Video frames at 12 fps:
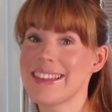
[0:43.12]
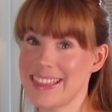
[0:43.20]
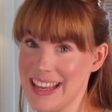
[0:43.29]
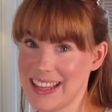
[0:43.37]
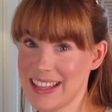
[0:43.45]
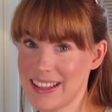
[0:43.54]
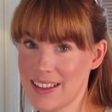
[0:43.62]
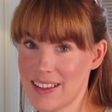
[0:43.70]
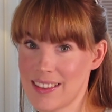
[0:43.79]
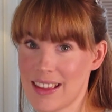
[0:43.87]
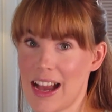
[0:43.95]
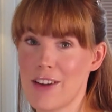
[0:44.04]
think
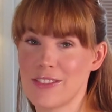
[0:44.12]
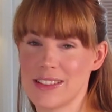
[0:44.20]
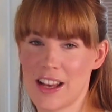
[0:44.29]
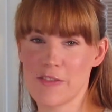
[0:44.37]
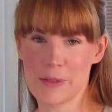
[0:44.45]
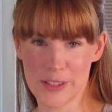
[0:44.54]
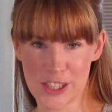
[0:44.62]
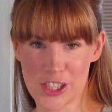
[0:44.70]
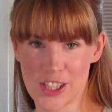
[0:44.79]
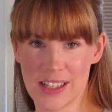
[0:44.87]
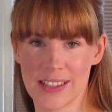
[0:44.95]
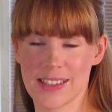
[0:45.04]
that having a live
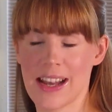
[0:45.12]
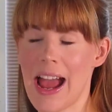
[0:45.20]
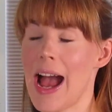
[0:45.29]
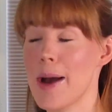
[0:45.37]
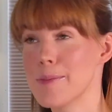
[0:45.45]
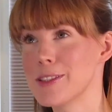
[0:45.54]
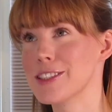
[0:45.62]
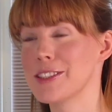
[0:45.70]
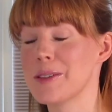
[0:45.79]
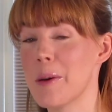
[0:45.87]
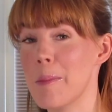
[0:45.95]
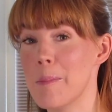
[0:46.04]
musician is an
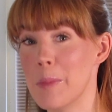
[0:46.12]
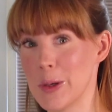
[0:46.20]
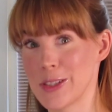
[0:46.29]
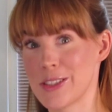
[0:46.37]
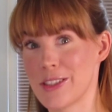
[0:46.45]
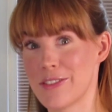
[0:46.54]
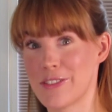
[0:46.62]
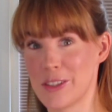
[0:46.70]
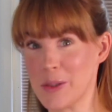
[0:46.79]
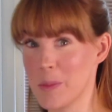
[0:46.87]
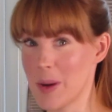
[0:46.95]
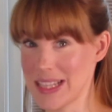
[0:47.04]
absolute must for a
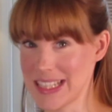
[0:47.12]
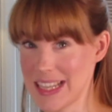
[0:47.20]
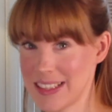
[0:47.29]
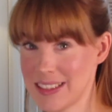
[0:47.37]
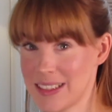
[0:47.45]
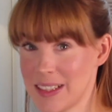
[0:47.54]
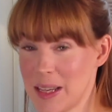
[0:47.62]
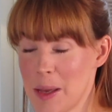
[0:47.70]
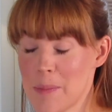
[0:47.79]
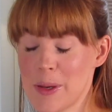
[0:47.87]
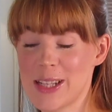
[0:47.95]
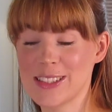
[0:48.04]
wedding
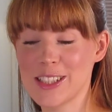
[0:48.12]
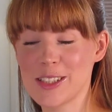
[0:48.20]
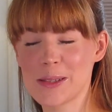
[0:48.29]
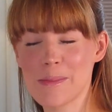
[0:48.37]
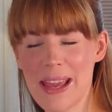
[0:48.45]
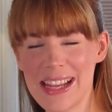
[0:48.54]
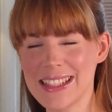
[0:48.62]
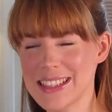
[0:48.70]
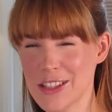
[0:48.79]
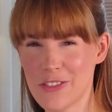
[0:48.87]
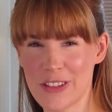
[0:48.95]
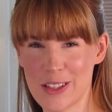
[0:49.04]
because it just makes it
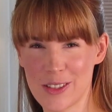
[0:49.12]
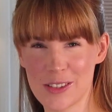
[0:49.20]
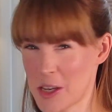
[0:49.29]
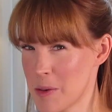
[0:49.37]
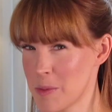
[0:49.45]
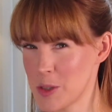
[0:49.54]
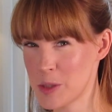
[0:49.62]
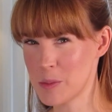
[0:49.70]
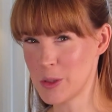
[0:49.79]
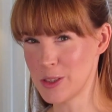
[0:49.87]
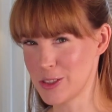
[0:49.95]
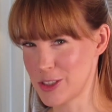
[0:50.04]
feel so much more
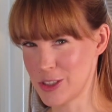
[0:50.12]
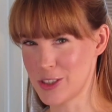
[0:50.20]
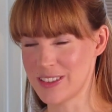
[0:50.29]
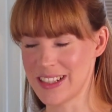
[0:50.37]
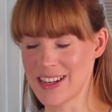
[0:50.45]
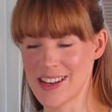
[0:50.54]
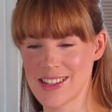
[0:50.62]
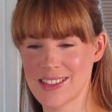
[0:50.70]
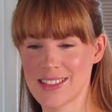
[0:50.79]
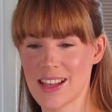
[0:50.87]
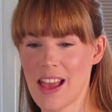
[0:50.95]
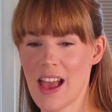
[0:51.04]
luxurious,
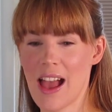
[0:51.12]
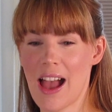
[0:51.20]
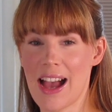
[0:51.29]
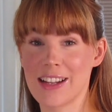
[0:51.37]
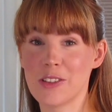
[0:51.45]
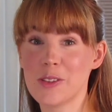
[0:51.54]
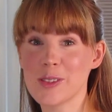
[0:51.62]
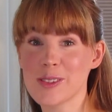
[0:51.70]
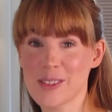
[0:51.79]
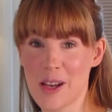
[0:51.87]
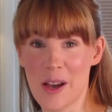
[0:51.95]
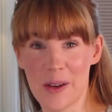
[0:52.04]
and
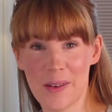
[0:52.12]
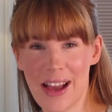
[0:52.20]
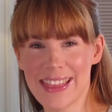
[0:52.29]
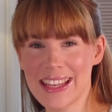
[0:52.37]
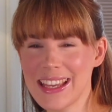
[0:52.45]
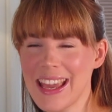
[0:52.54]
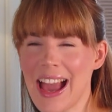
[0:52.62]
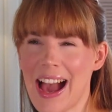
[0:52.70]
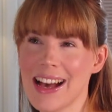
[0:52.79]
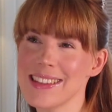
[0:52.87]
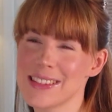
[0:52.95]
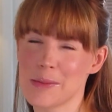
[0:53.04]
also I think it
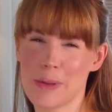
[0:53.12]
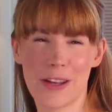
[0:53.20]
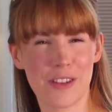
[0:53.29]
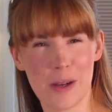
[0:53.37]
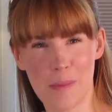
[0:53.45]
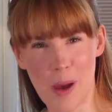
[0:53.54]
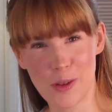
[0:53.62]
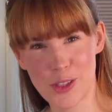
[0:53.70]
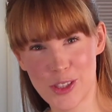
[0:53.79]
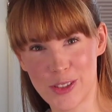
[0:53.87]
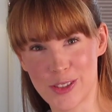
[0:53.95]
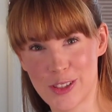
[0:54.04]
adds a bit of an
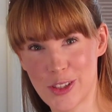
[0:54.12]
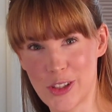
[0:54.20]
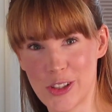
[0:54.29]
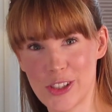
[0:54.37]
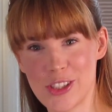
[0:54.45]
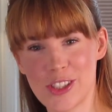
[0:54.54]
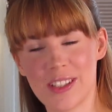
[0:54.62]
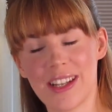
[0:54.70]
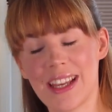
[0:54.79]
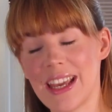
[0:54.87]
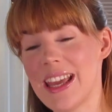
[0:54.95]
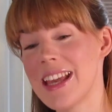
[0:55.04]
emotional touch.
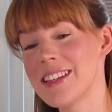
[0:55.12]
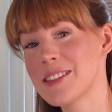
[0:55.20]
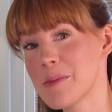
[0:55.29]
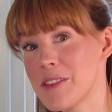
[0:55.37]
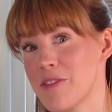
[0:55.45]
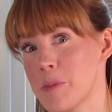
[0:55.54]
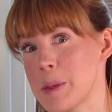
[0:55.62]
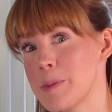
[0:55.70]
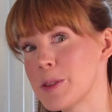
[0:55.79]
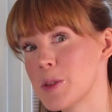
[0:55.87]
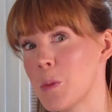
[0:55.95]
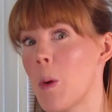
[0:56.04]
It's something for people
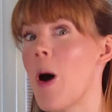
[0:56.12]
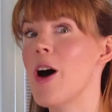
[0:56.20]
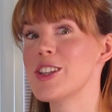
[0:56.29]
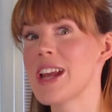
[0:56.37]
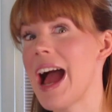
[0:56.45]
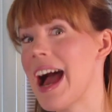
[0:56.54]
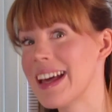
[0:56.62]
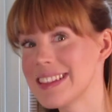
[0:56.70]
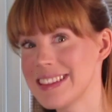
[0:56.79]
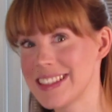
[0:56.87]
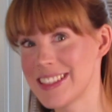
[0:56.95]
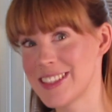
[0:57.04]
to watch and
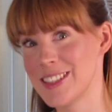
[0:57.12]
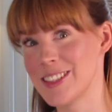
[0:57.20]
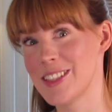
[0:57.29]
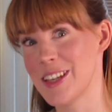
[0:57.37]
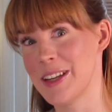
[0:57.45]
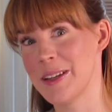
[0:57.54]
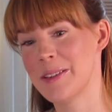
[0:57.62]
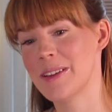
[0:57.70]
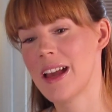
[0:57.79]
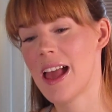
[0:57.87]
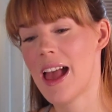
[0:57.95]
listen to,